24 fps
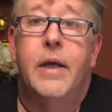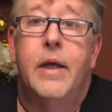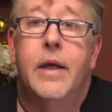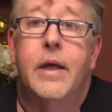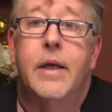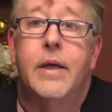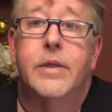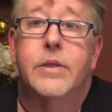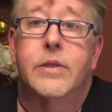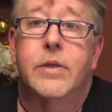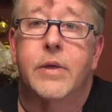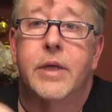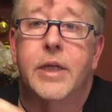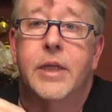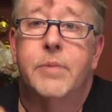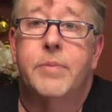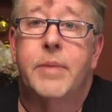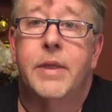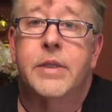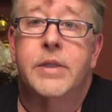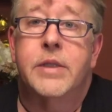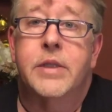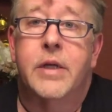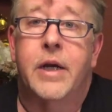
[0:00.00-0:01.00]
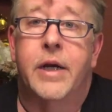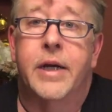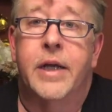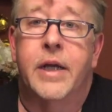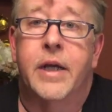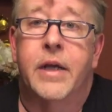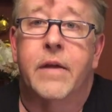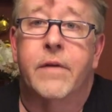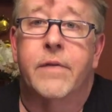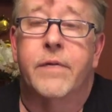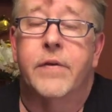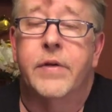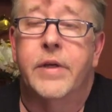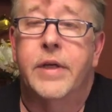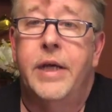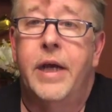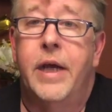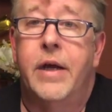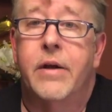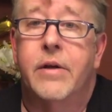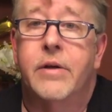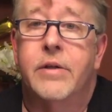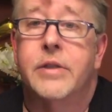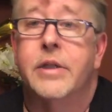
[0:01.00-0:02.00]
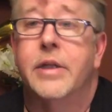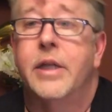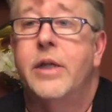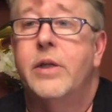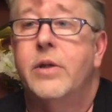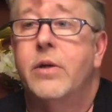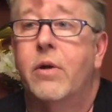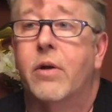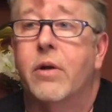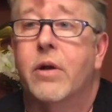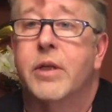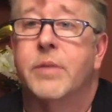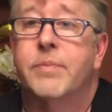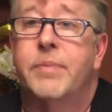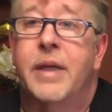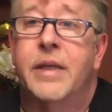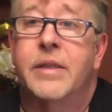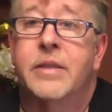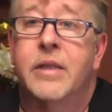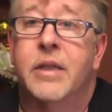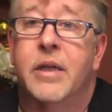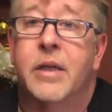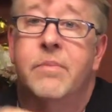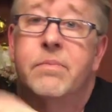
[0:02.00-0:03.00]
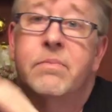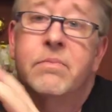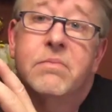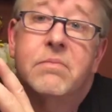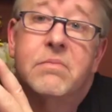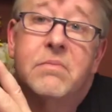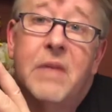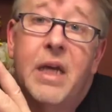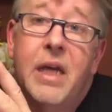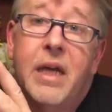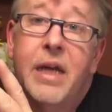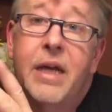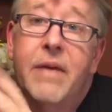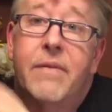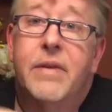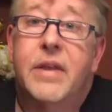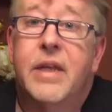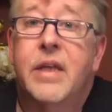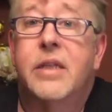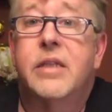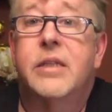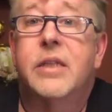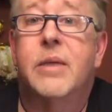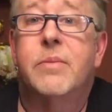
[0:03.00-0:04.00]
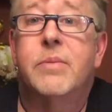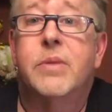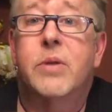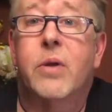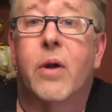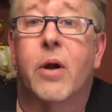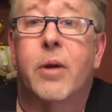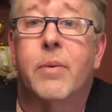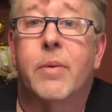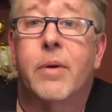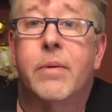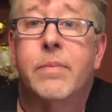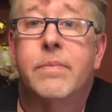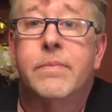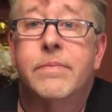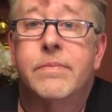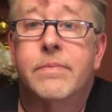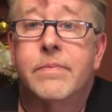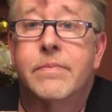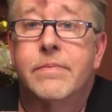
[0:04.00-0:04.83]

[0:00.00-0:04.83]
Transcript: So he's been studying it for years, and he told us basically, everything seems normal.